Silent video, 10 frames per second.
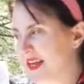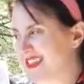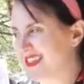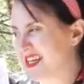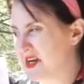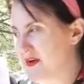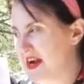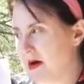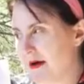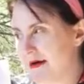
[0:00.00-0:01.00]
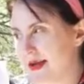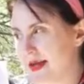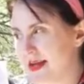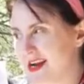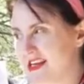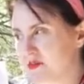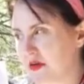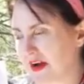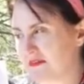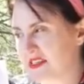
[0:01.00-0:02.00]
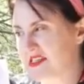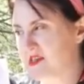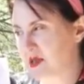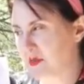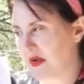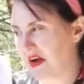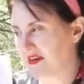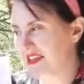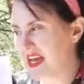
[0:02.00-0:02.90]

Stingray car kit in his breakfast cereal box,